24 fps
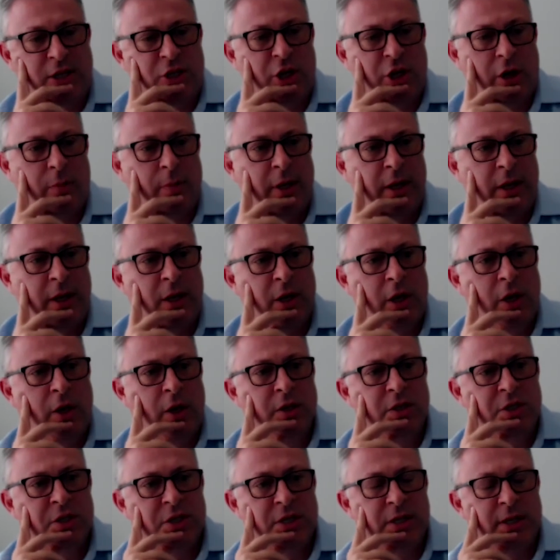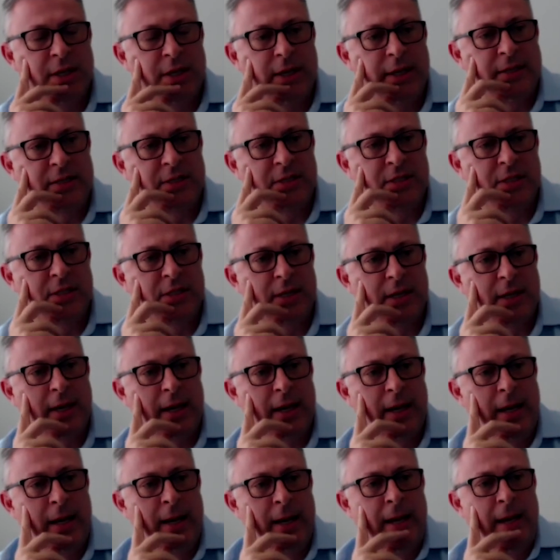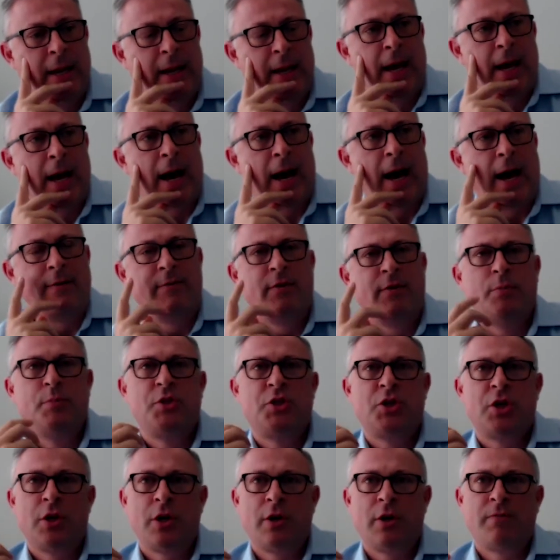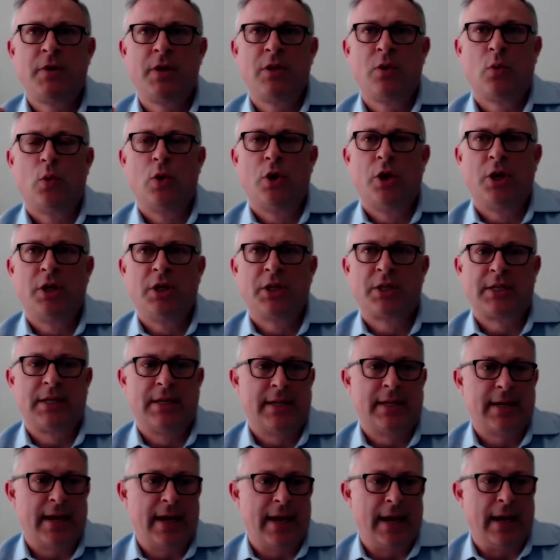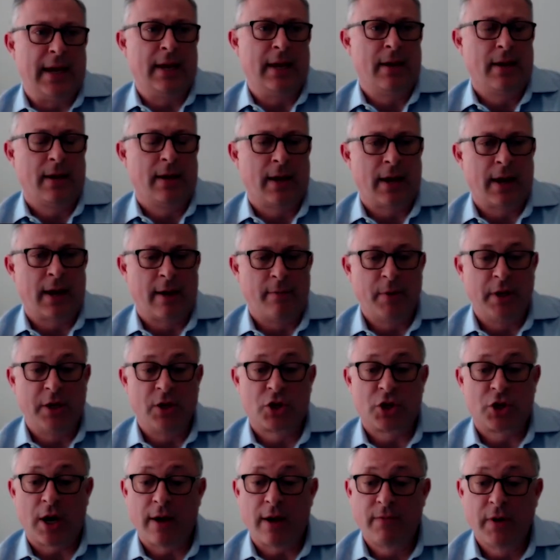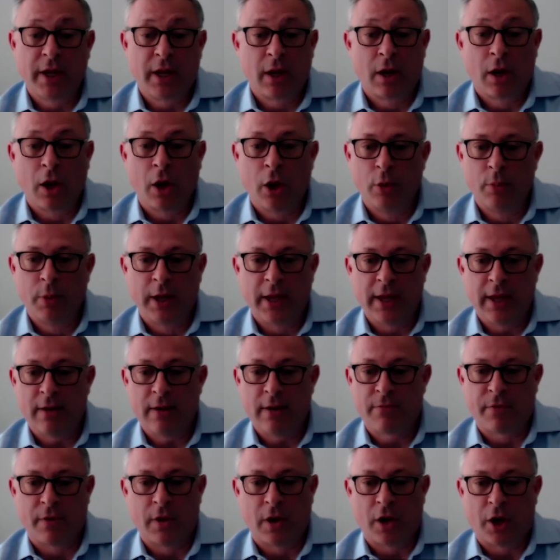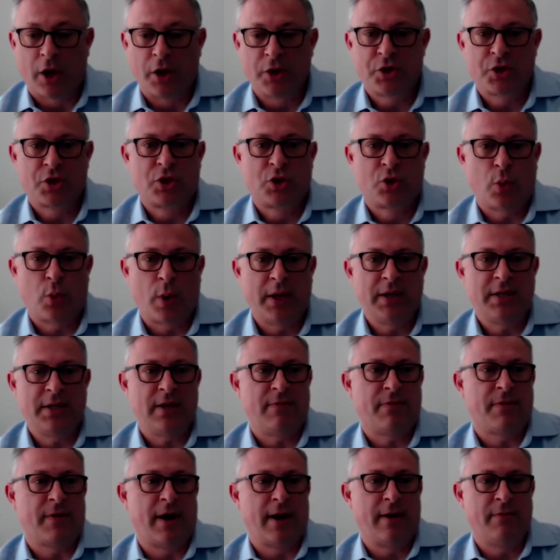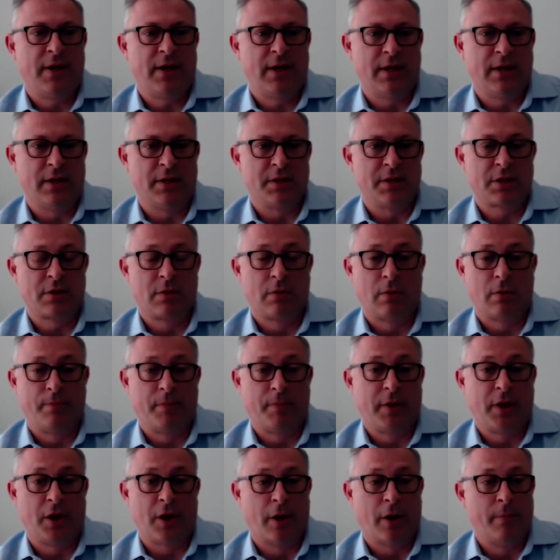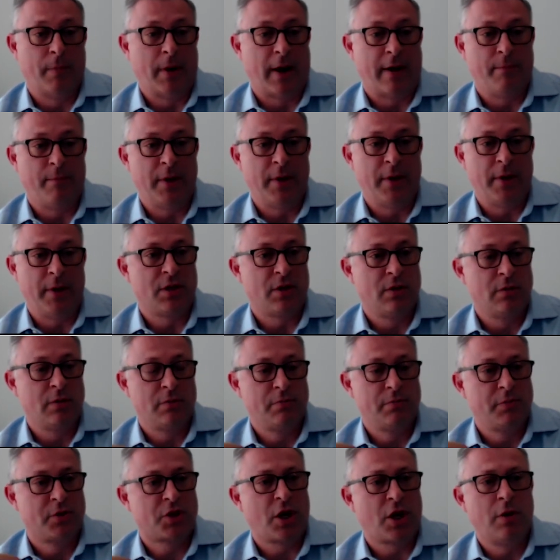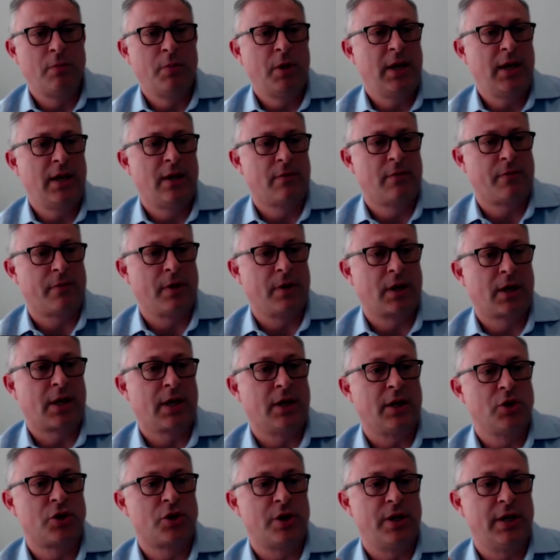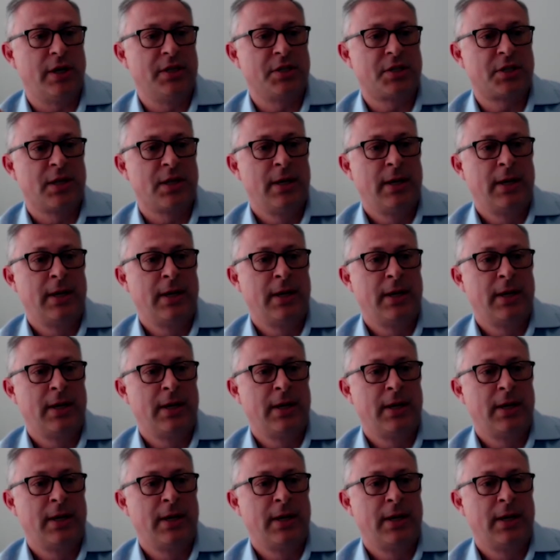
Jeremy. You know, it's it's I've observed in the world today, and I've been traveling globally for the last 25 years. You know, I've been to so many different countries.